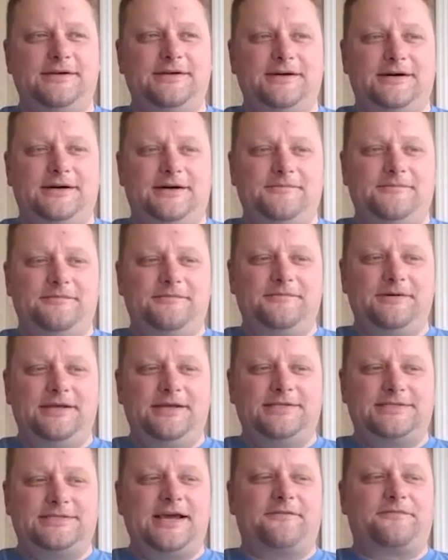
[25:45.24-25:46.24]
um,
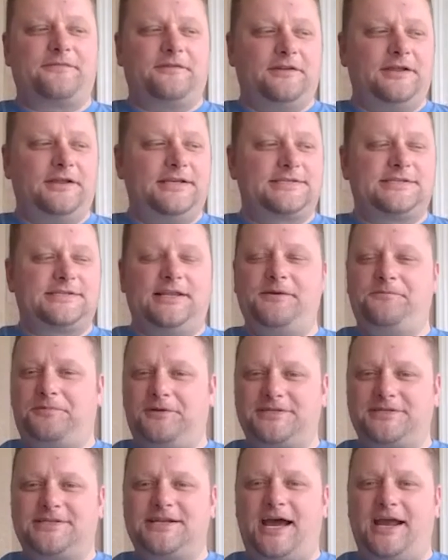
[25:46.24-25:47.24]
it's definitely a
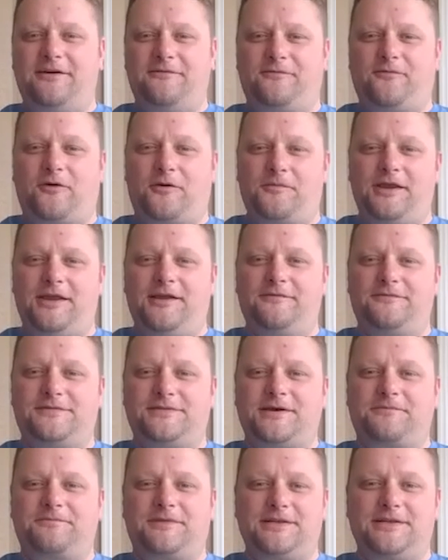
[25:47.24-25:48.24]
sleepless night for me if
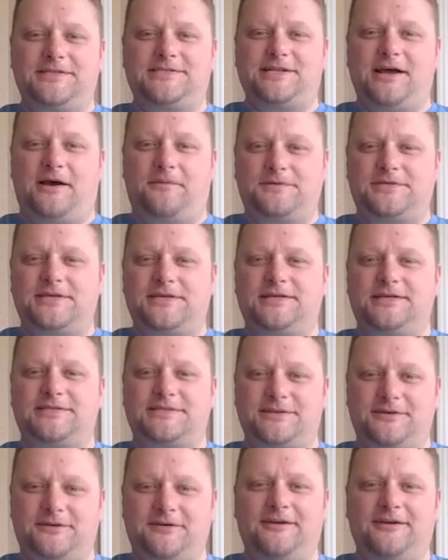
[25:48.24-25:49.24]
something stumps
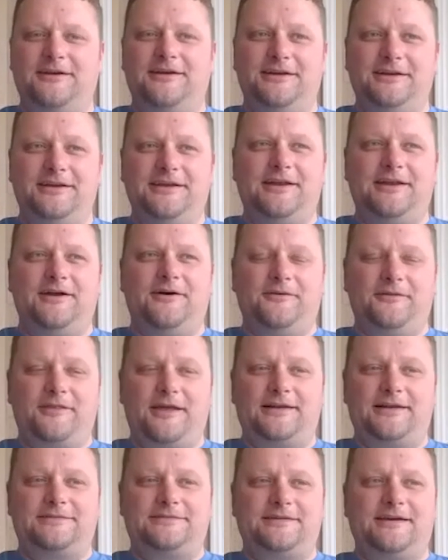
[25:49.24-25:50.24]
us or you know
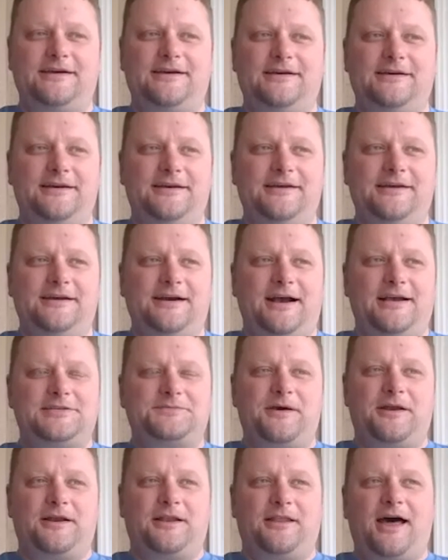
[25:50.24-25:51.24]
that. Uh, I
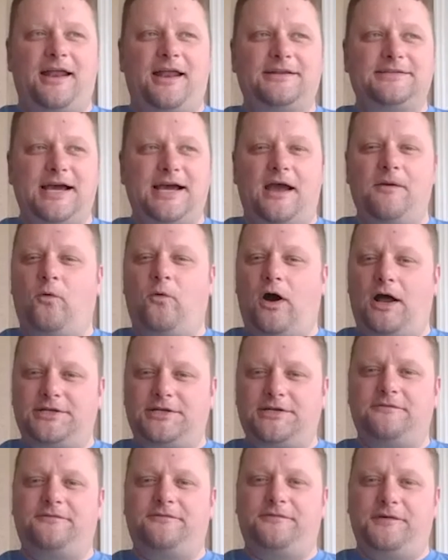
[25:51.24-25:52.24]
spend a lot of time
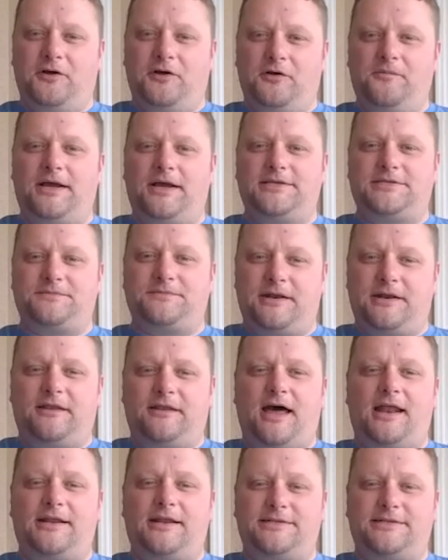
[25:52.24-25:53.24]
watching film. I spend a
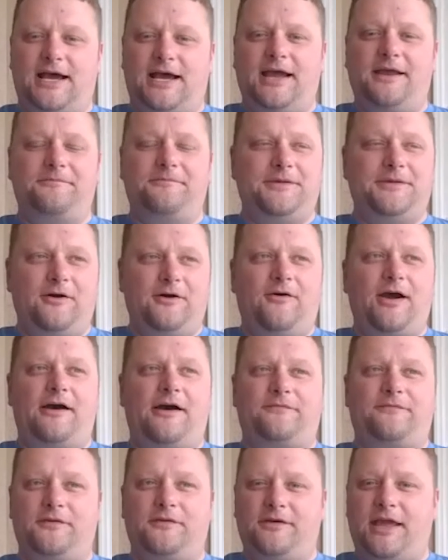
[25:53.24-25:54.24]
lot of time, you know,
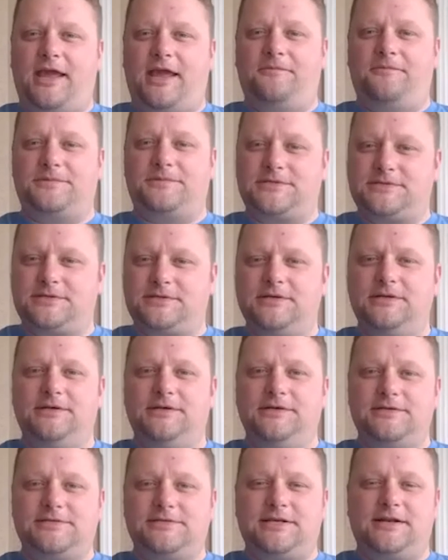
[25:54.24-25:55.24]
after games,
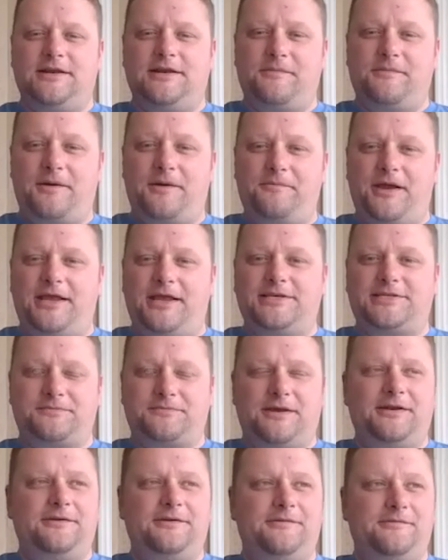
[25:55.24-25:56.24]
sitting in my
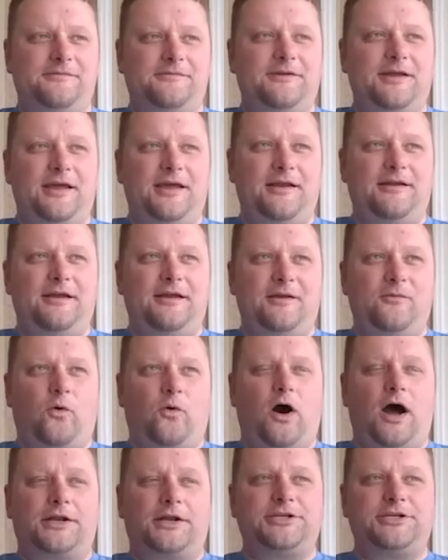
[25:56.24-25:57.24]
basement and and, and
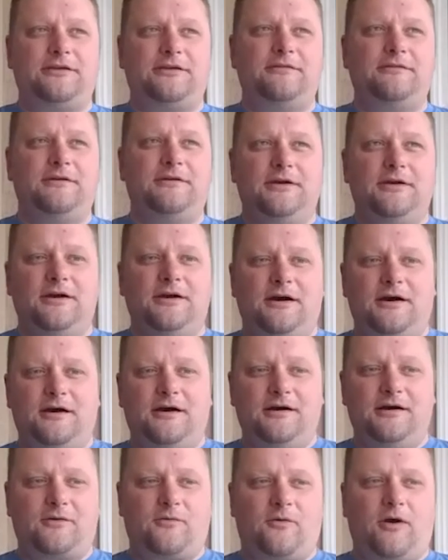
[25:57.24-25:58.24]
watching
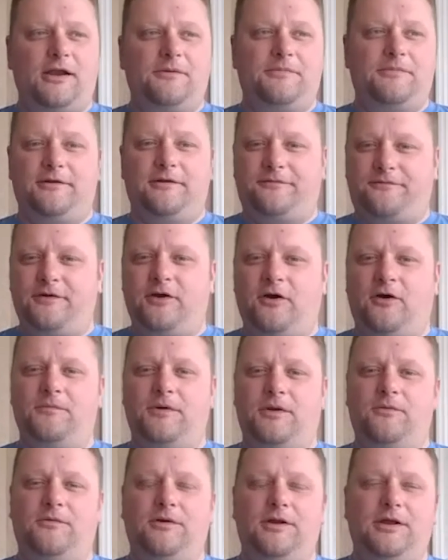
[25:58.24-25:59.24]
uh, quite a bit of film
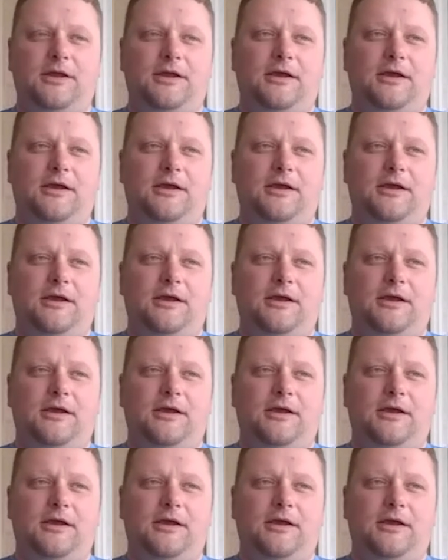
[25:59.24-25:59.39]
and